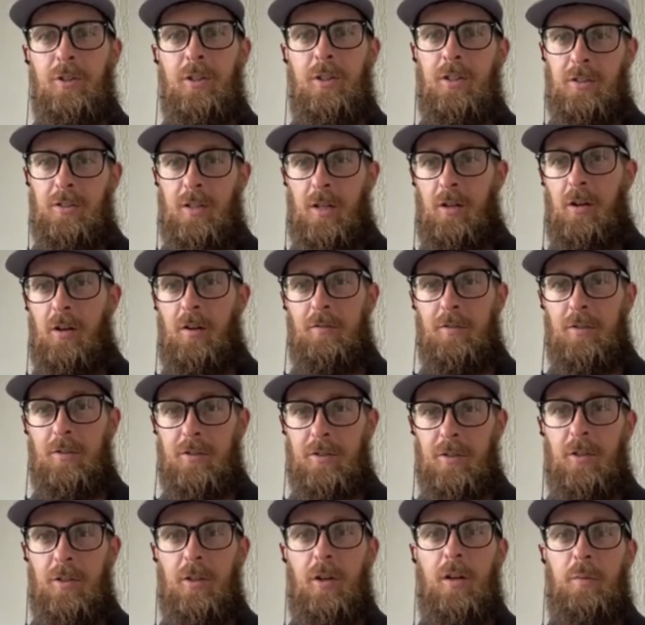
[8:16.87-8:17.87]
Because
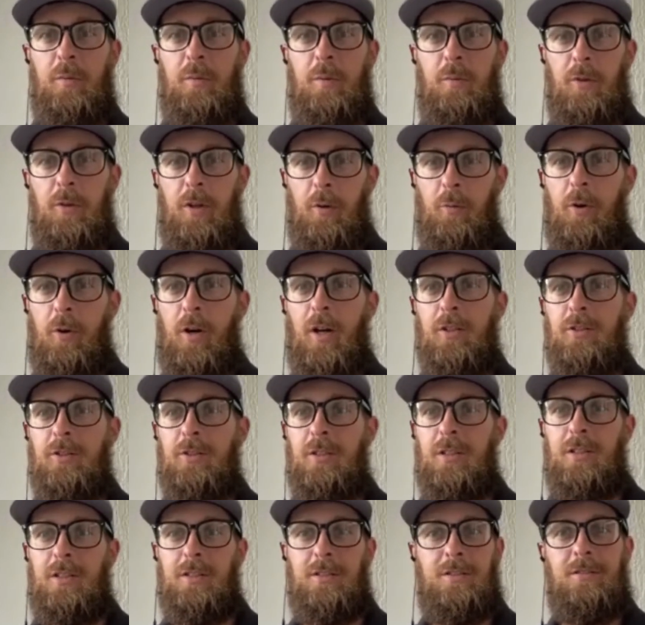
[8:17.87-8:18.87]
obviously a lot of people that watch
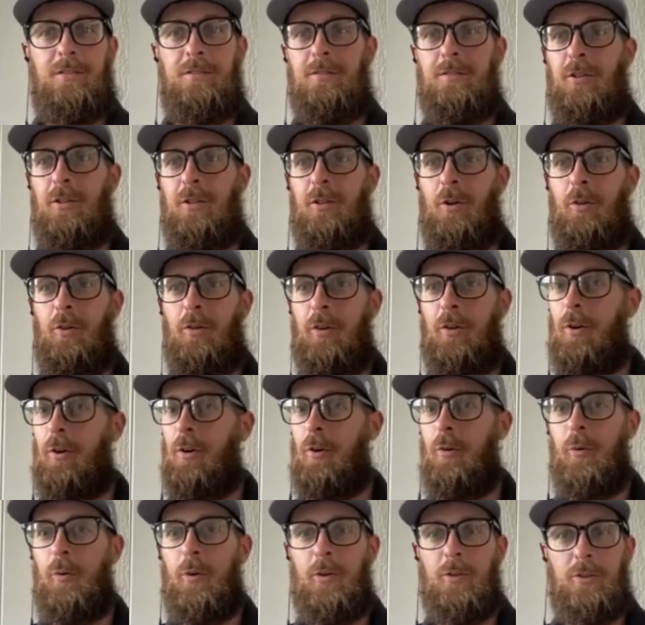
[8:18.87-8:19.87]
this, they're
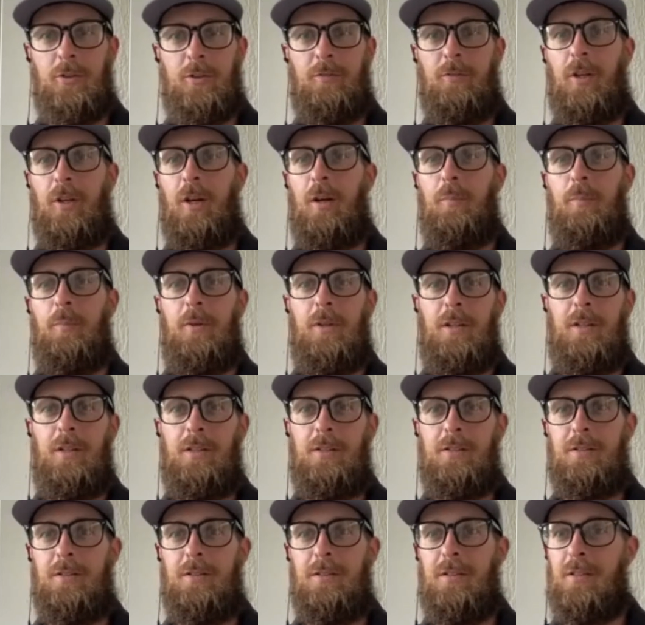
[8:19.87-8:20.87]
owners of companies.